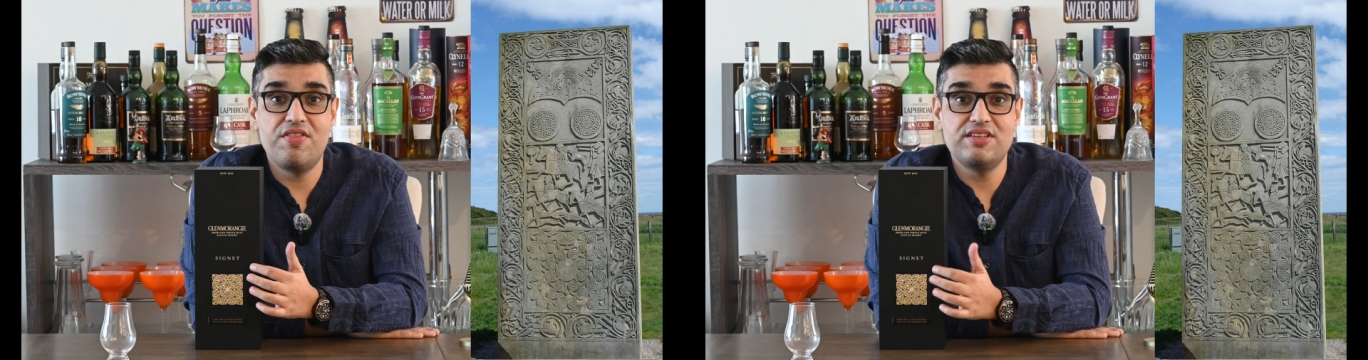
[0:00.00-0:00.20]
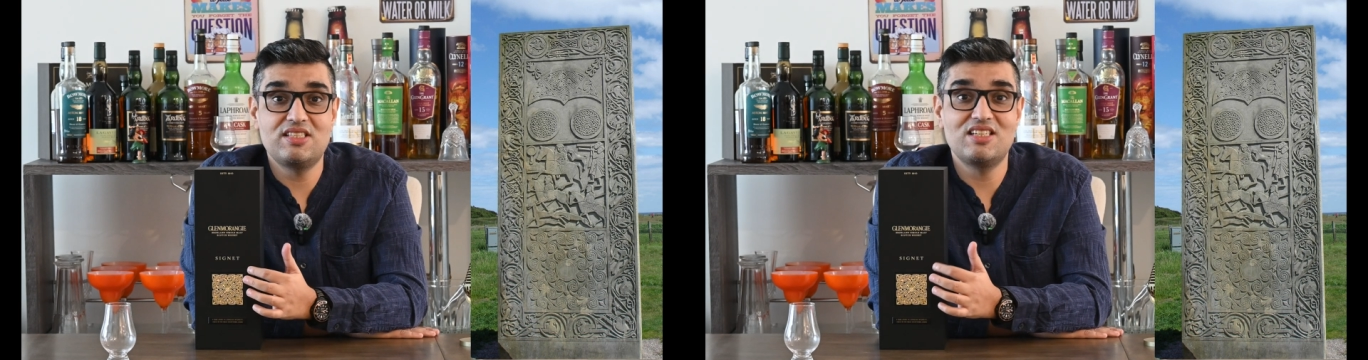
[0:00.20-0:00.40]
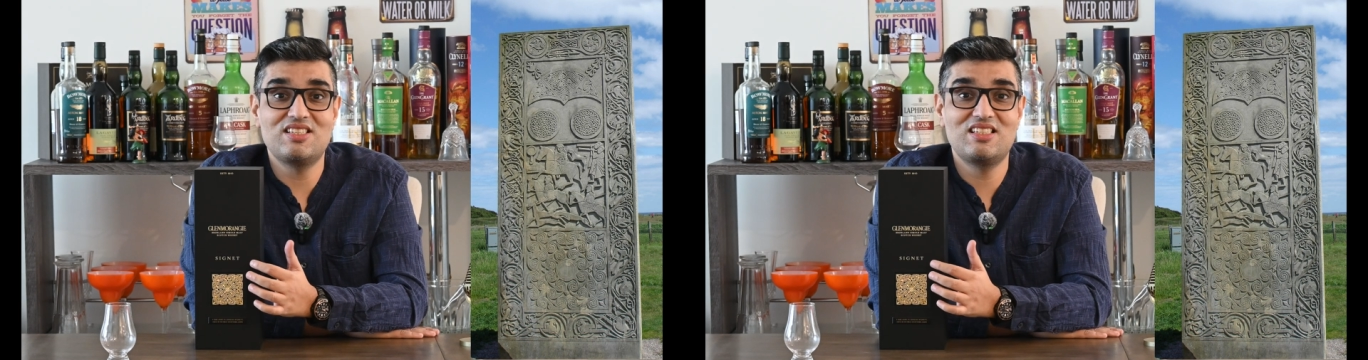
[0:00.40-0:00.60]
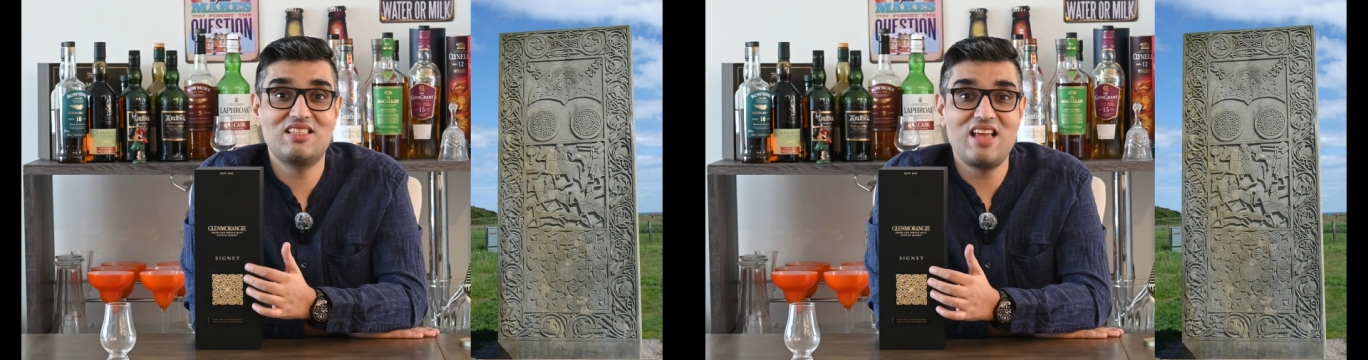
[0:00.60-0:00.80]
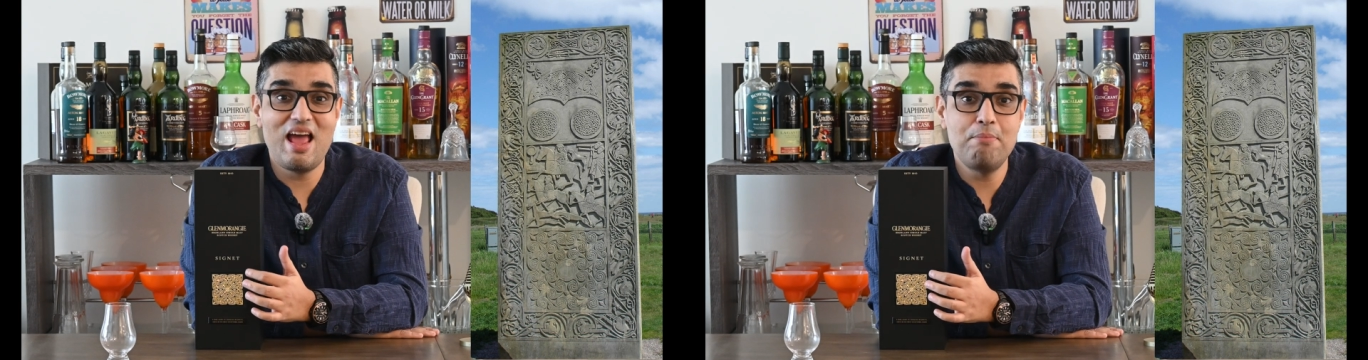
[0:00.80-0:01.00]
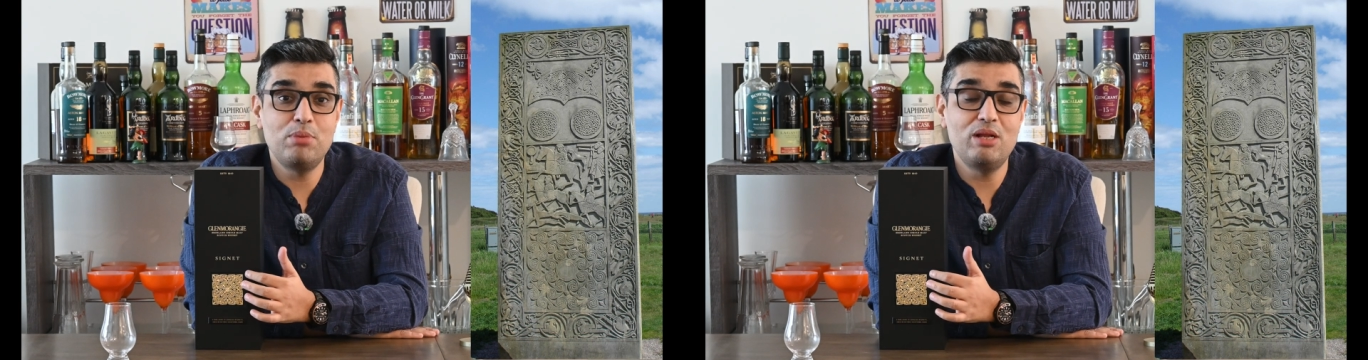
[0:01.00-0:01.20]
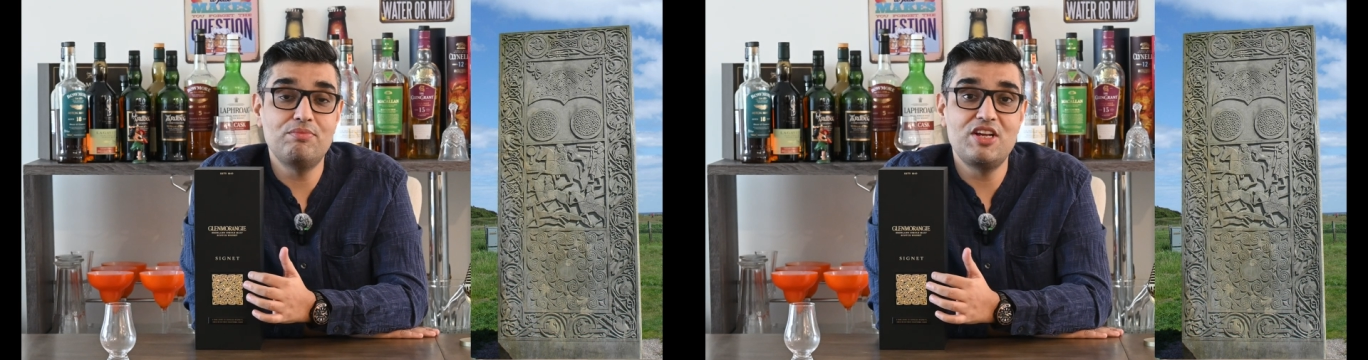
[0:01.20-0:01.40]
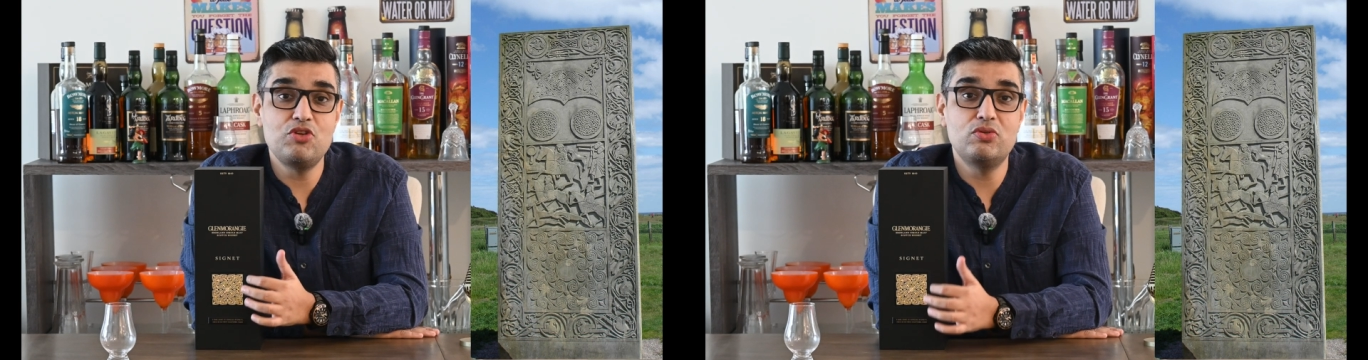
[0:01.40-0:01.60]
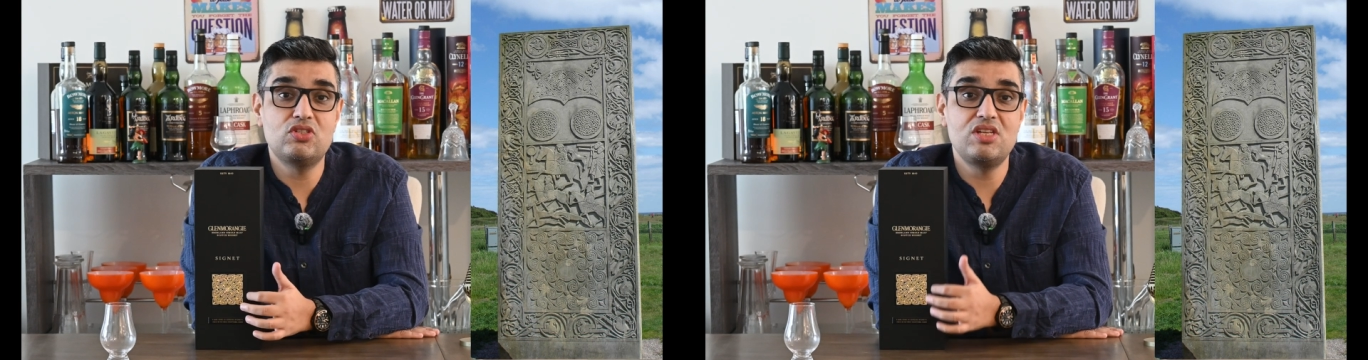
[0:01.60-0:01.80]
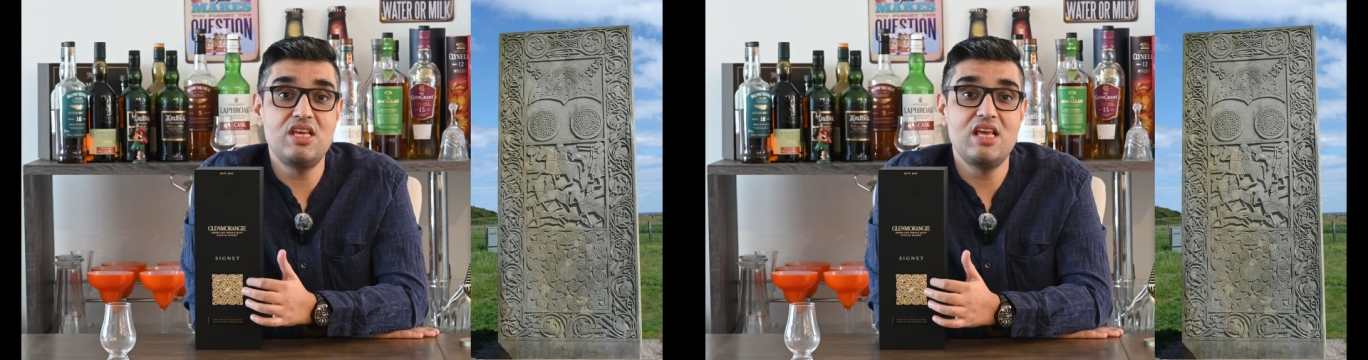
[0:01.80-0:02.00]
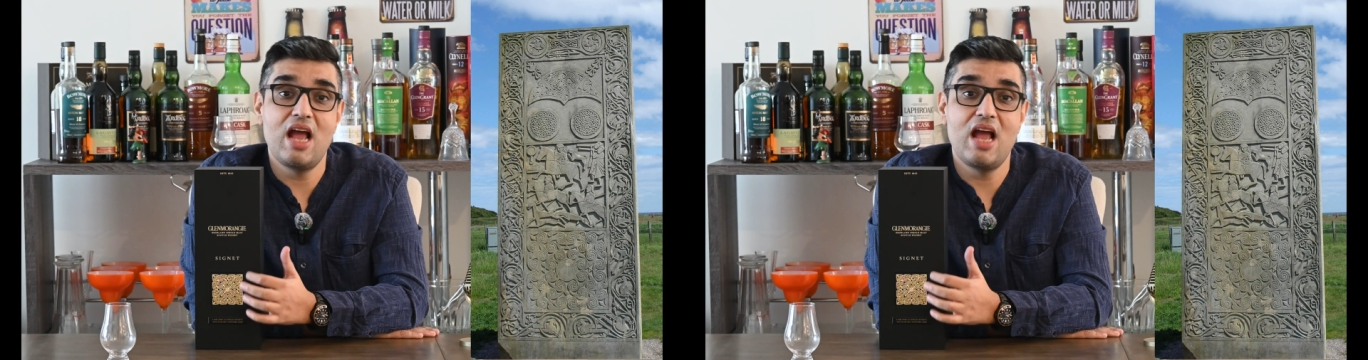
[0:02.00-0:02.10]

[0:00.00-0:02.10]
this emblem that you see,